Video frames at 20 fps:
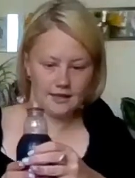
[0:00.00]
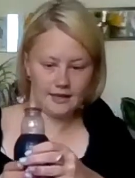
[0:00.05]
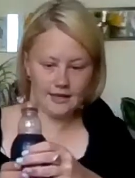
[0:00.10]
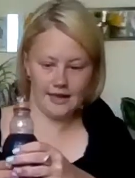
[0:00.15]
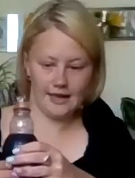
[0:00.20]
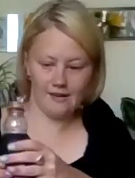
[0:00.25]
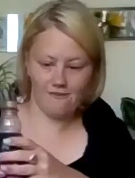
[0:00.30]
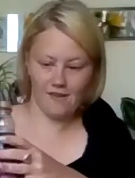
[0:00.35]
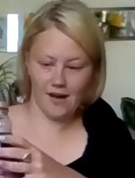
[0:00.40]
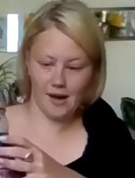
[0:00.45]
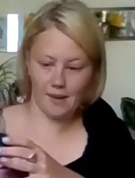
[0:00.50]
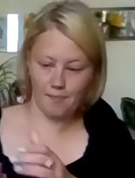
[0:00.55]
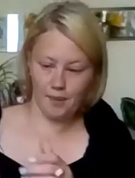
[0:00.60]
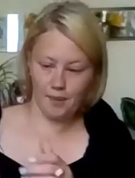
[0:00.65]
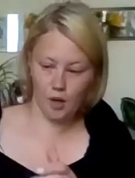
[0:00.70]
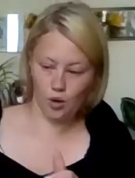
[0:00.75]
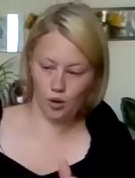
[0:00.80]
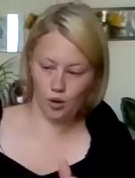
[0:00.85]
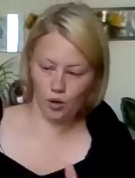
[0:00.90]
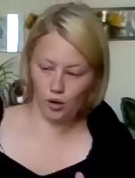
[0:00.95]
if I
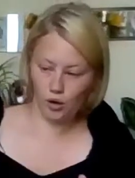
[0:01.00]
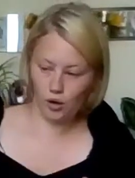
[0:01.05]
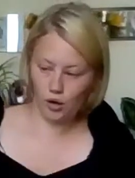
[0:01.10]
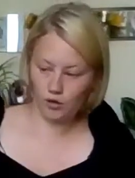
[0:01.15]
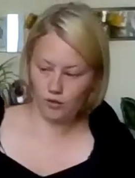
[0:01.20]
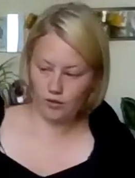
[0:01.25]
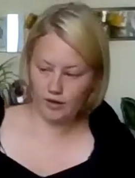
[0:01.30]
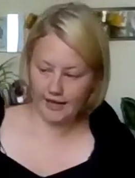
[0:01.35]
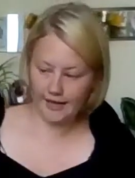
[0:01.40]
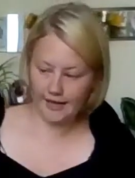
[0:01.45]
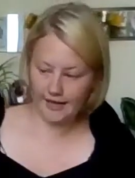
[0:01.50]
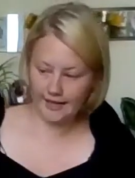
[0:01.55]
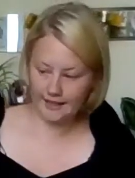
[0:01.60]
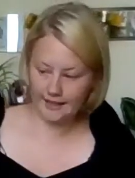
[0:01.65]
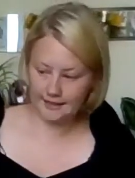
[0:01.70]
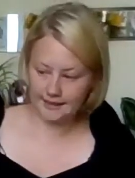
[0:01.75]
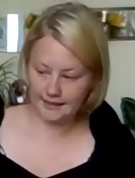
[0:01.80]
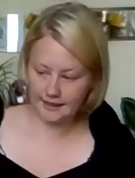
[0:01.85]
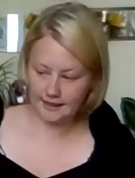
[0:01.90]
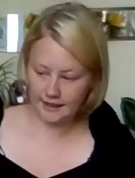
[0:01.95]
pour it
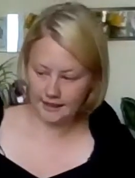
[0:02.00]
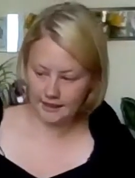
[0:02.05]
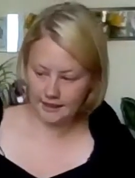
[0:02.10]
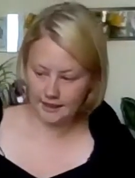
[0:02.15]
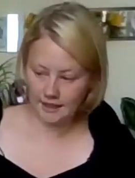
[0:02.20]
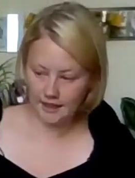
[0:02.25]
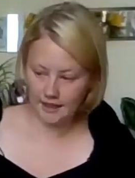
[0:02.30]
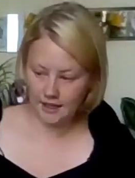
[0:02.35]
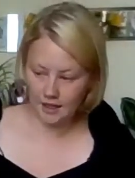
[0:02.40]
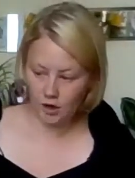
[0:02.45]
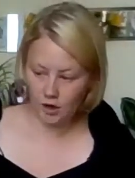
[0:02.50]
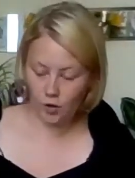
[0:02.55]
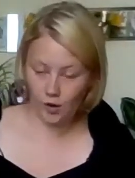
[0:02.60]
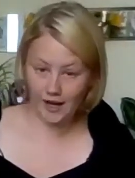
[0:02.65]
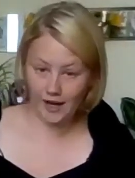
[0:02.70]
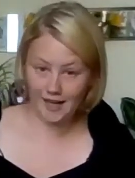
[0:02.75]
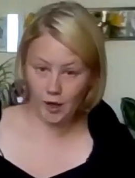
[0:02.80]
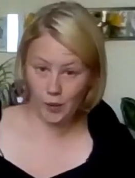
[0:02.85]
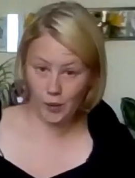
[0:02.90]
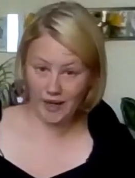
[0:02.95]

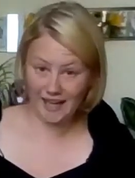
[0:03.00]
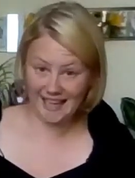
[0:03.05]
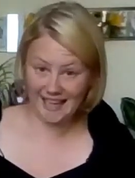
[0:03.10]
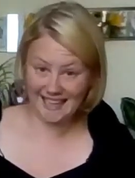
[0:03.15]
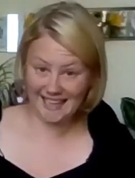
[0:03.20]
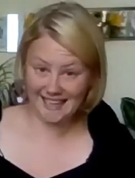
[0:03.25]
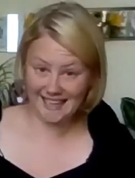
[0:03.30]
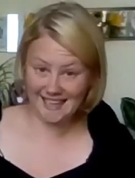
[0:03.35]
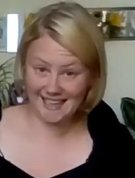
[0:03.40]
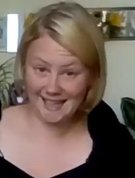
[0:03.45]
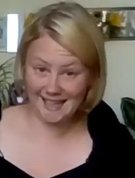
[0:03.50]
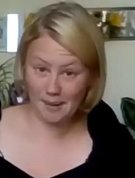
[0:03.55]
quite quickly,